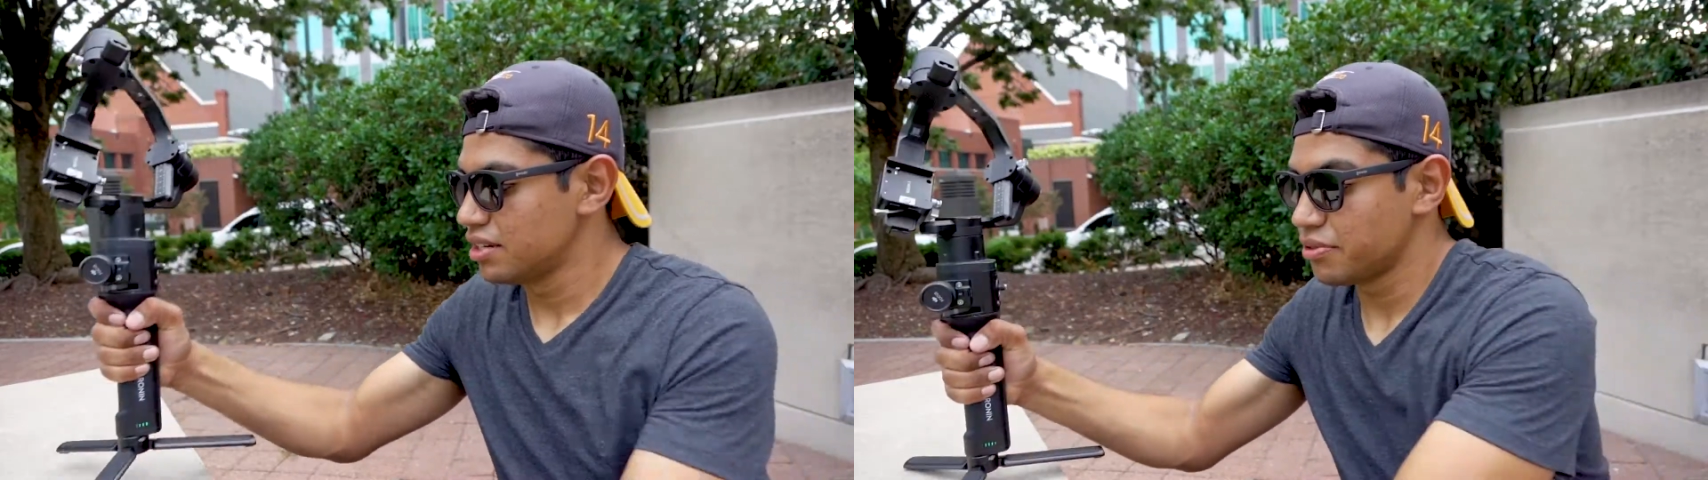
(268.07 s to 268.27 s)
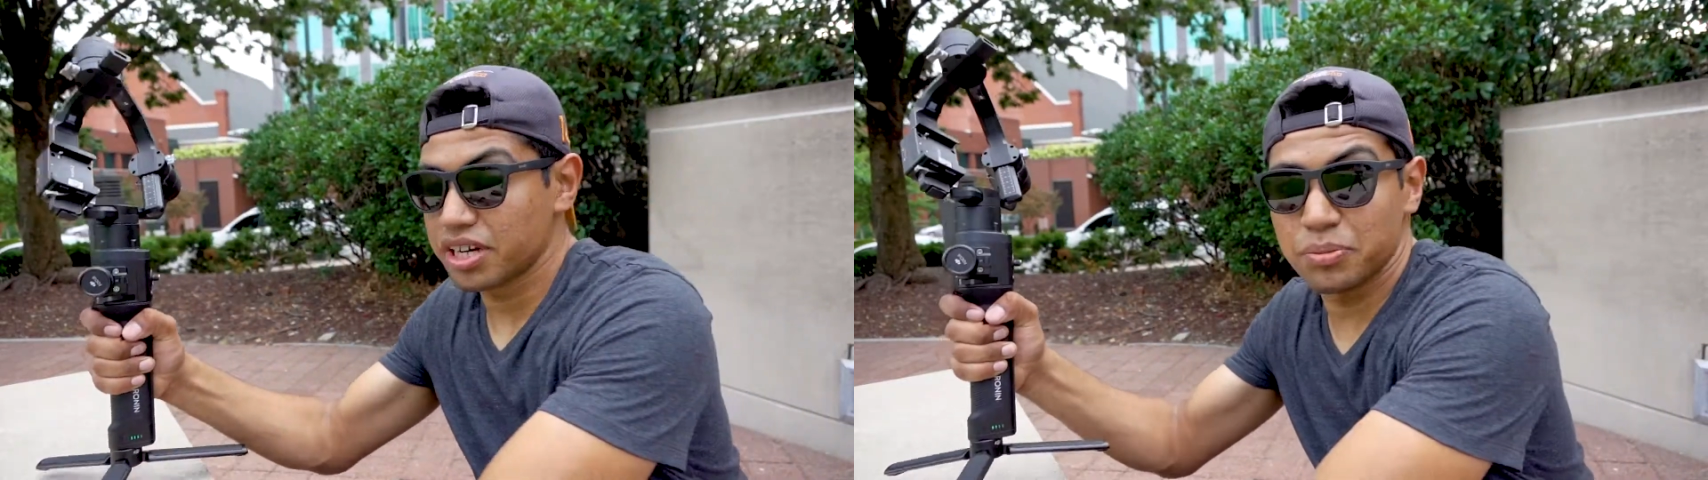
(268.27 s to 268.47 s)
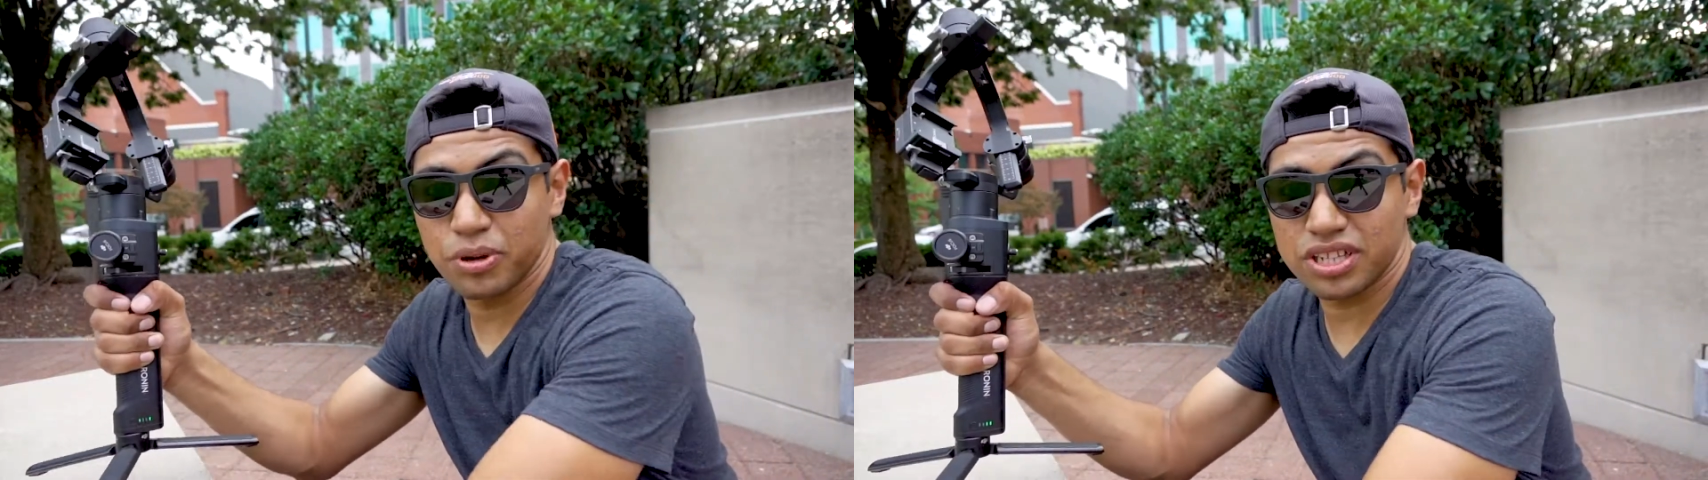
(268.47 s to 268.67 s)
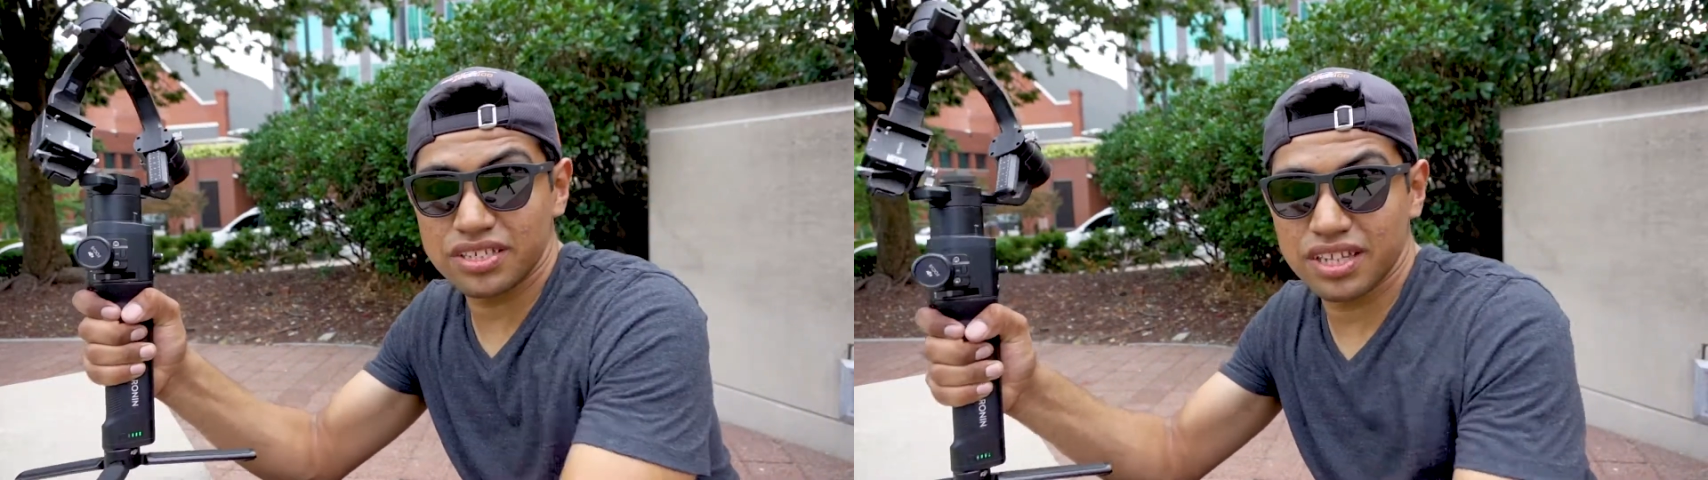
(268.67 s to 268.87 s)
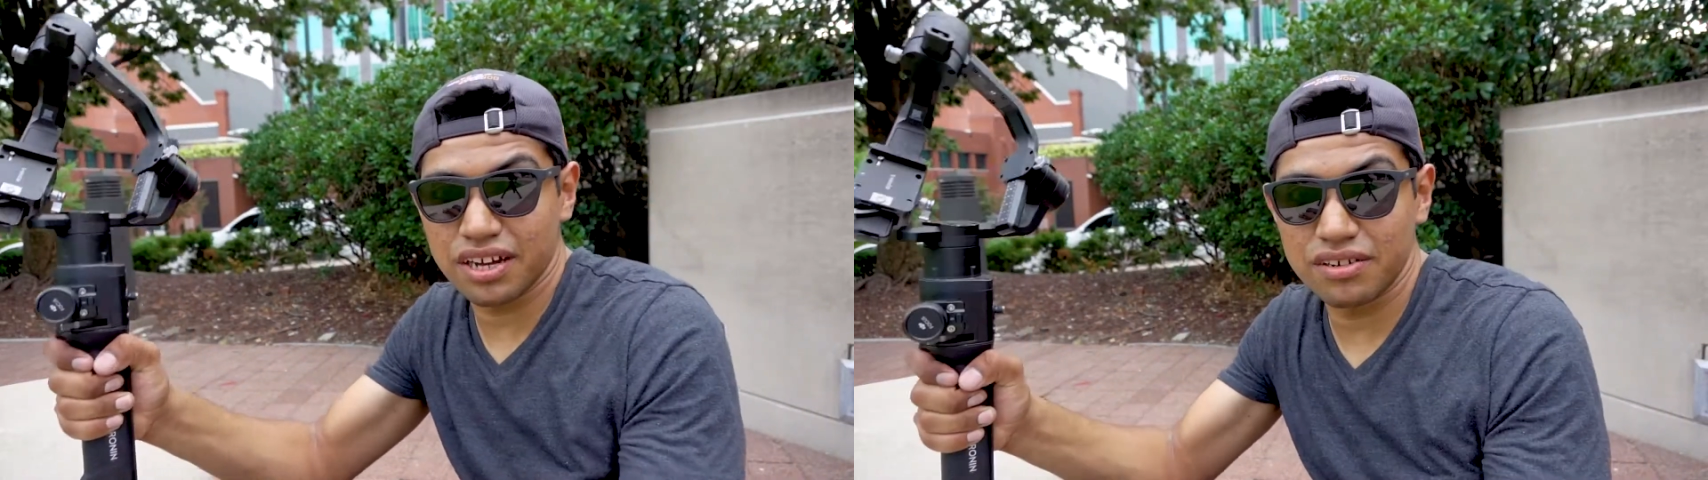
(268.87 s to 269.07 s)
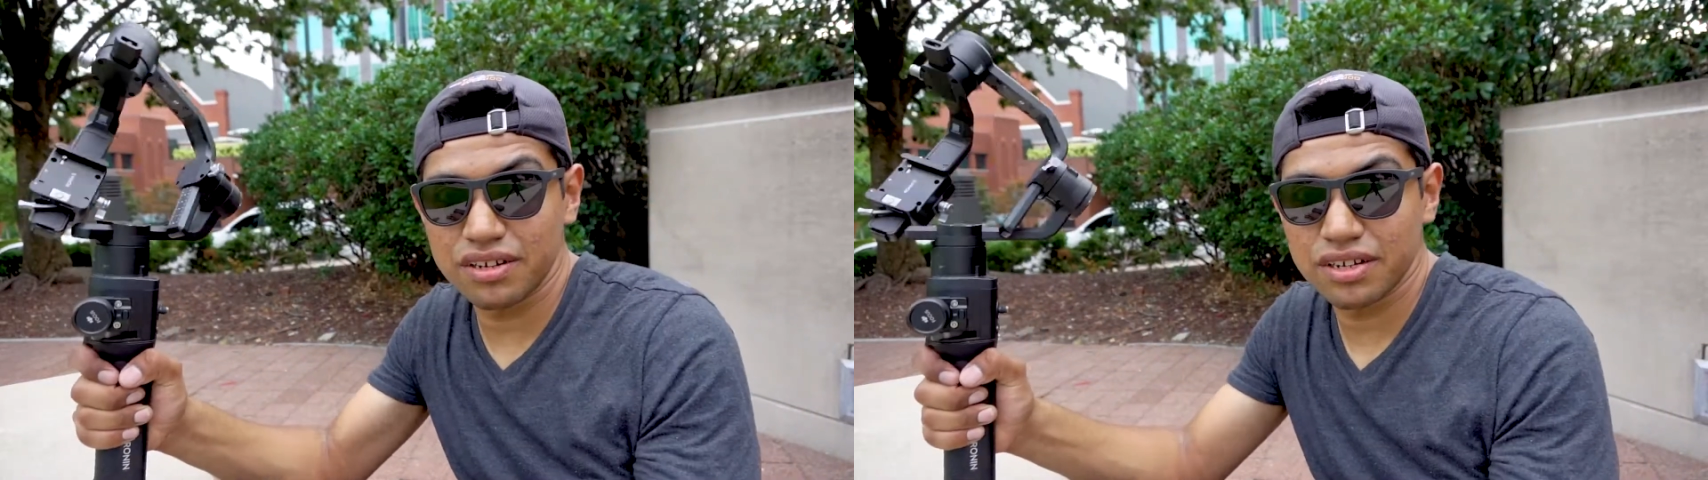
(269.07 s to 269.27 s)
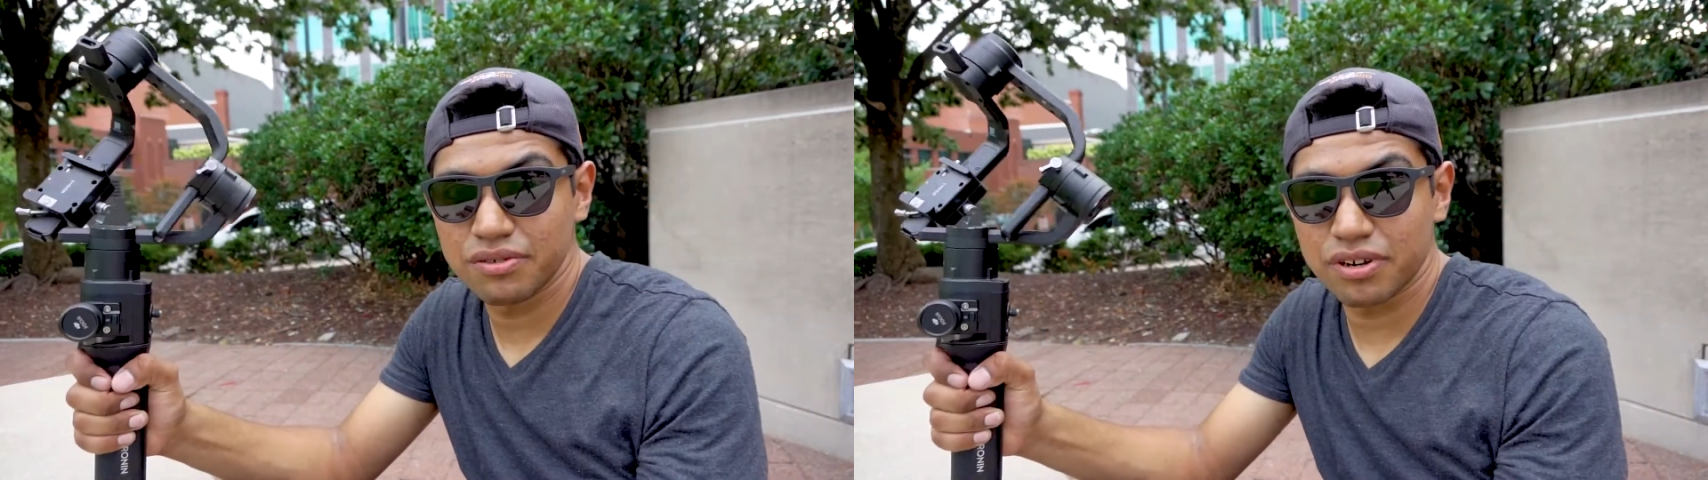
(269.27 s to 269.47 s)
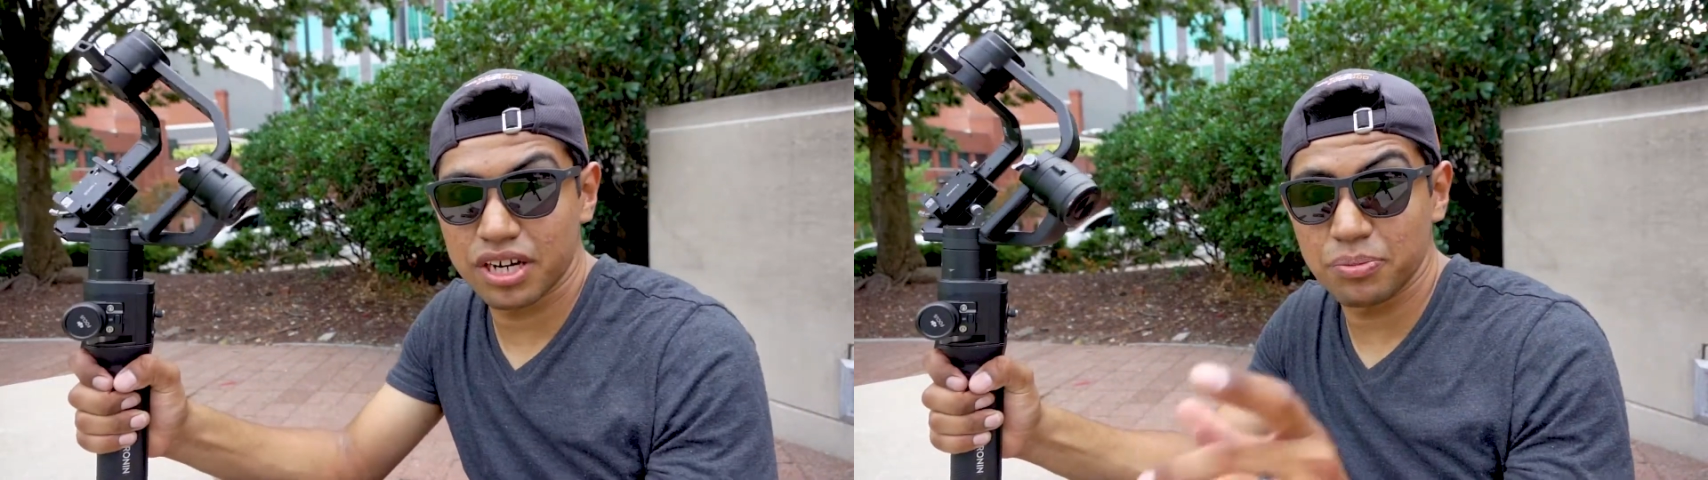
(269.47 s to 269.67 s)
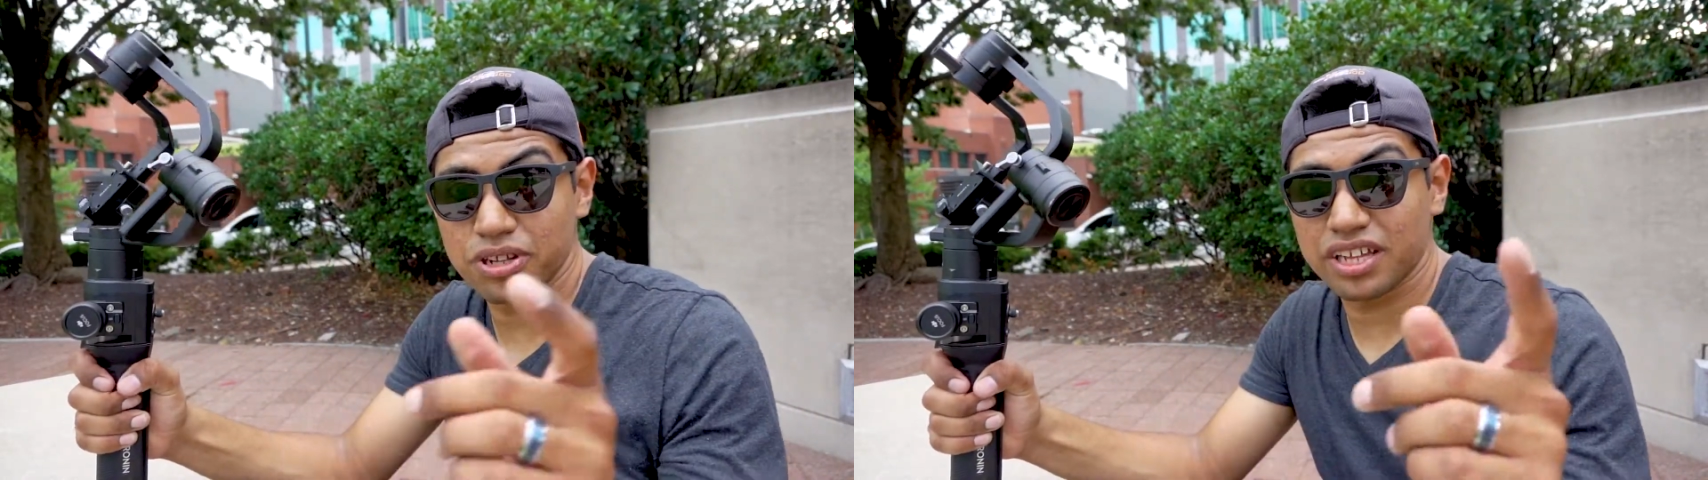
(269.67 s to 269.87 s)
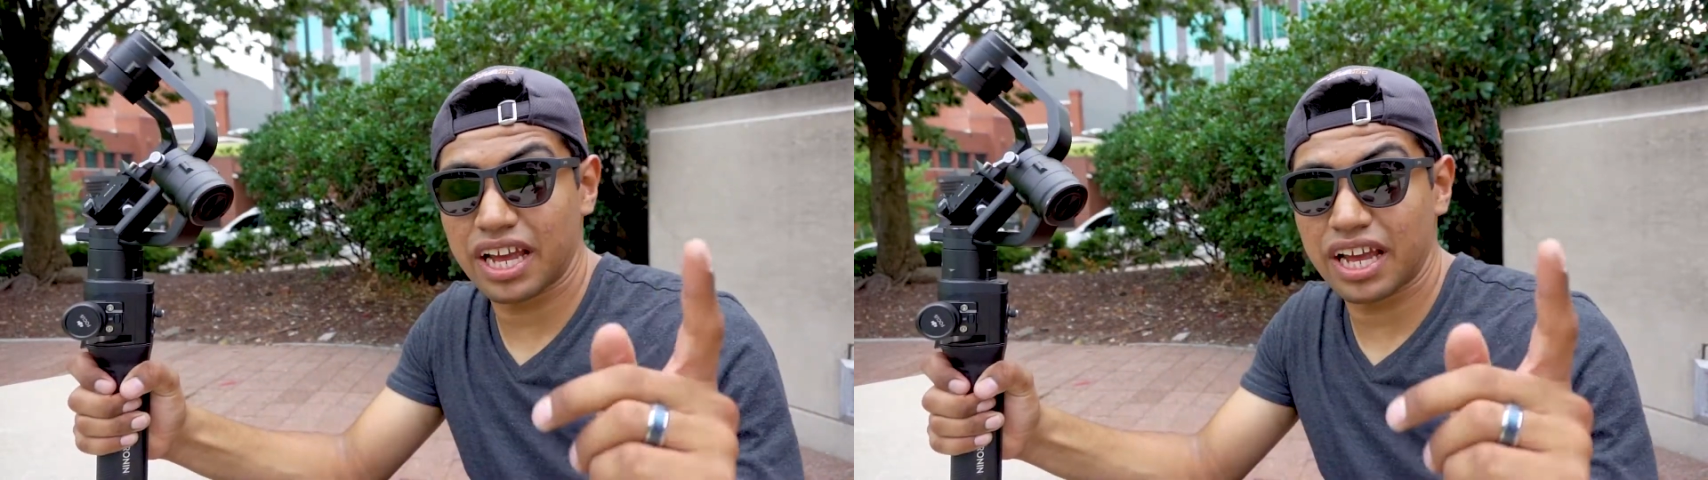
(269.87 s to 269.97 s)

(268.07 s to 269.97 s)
We're going to put this down. We're going to put the